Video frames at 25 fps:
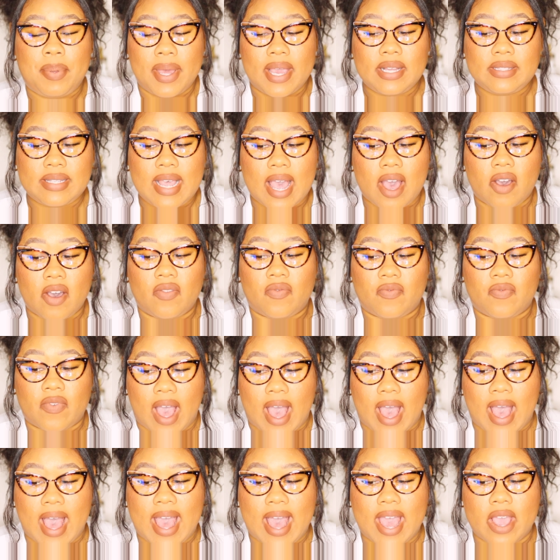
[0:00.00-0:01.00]
picked out
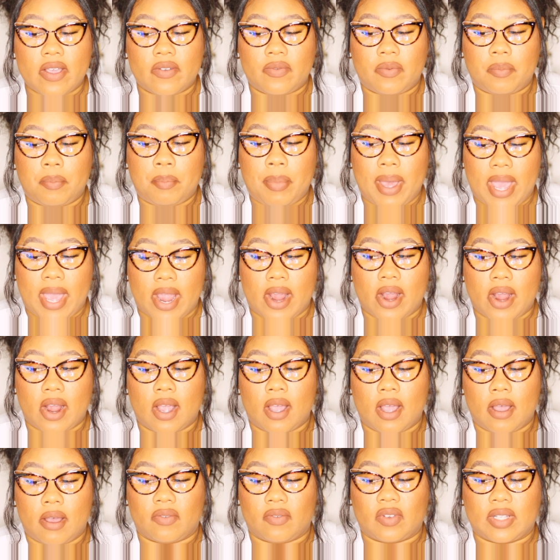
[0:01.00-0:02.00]
5
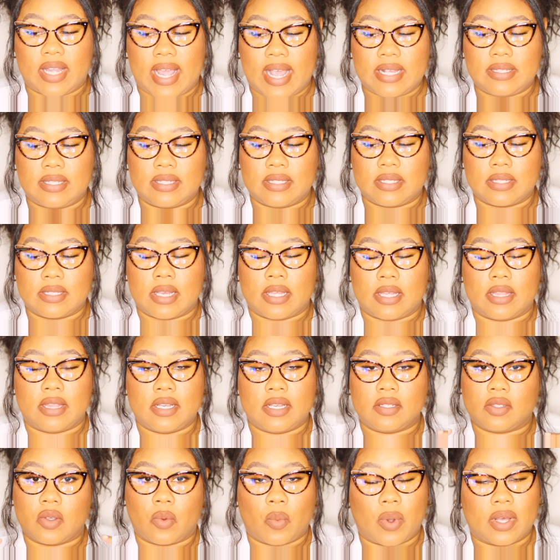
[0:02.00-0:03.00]
pair of glasses and
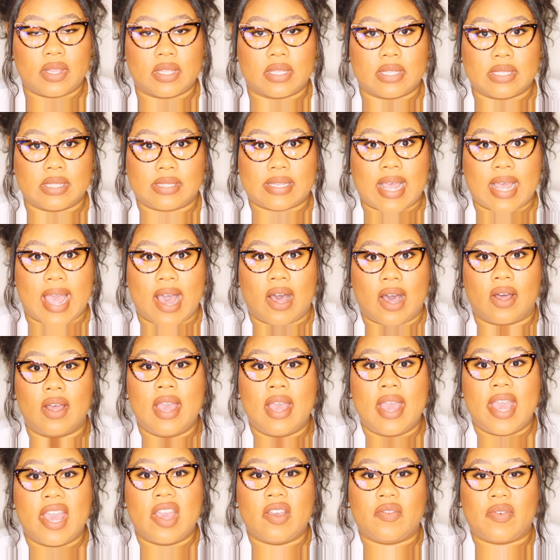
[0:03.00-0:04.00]
these are one of the style.
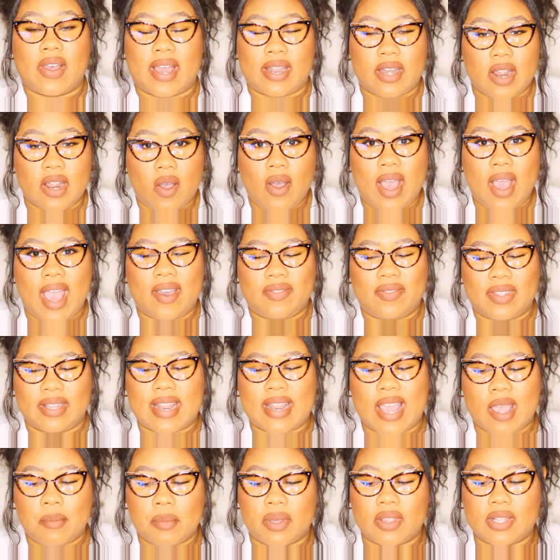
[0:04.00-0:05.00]
If I don't have the
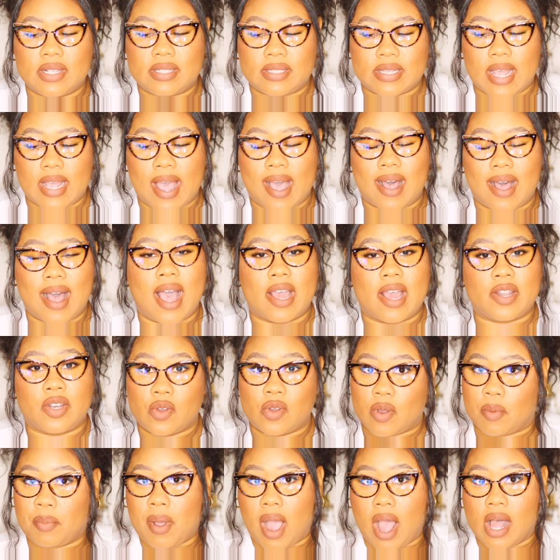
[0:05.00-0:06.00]
name of the style, I
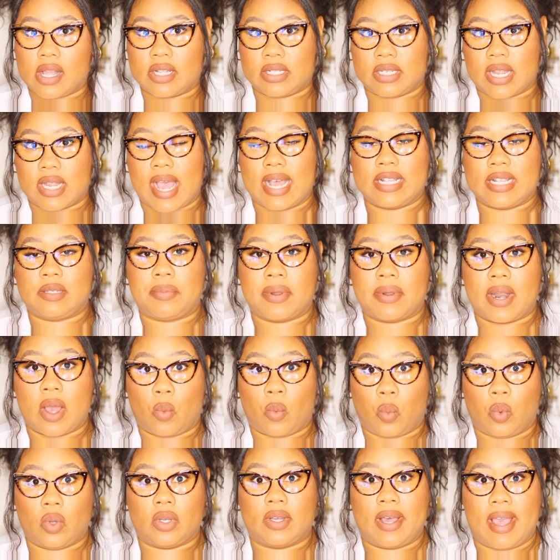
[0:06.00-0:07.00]
do apologize, but I
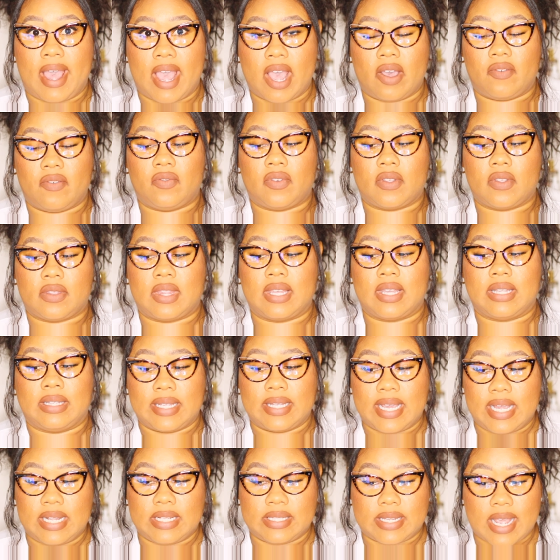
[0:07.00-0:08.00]
will have the
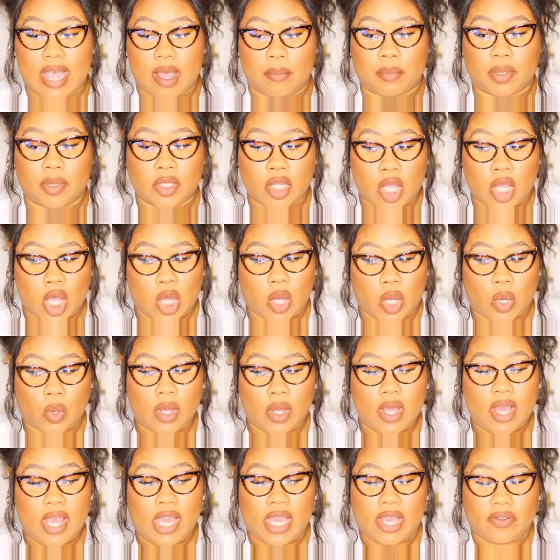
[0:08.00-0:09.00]
link down
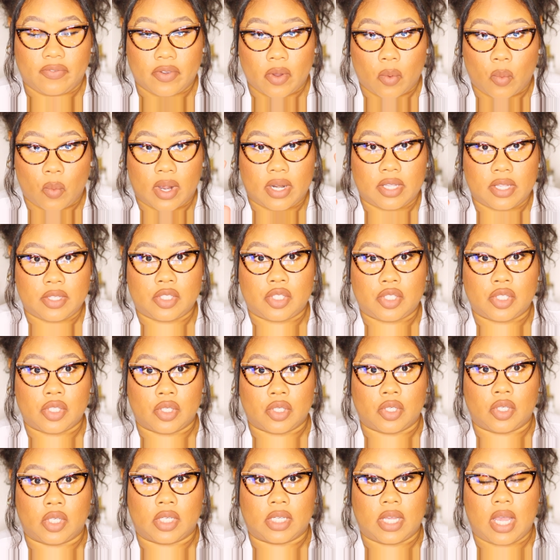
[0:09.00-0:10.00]
below if you're wanting
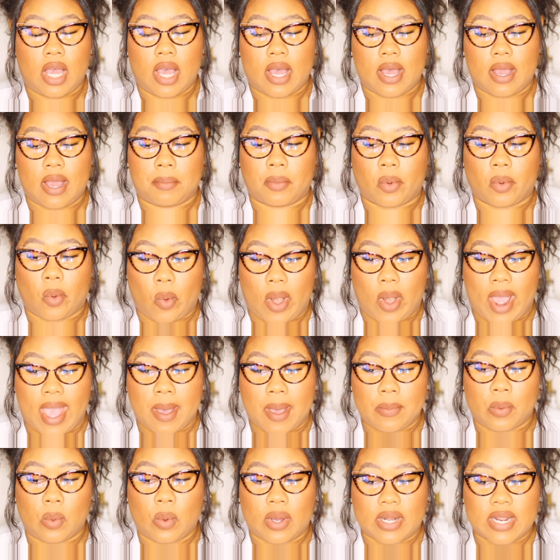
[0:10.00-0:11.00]
to
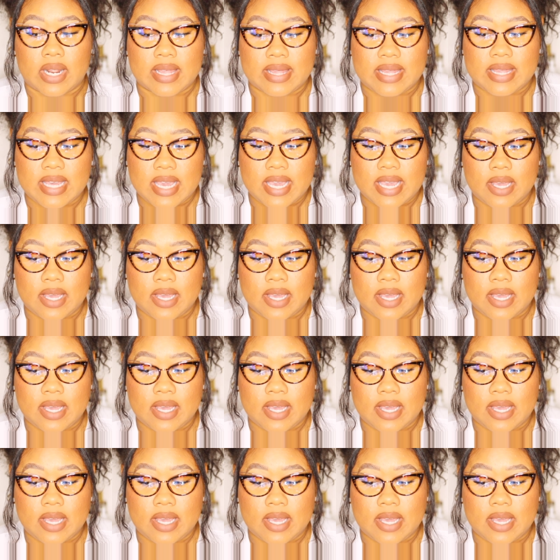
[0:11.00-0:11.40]
grab one of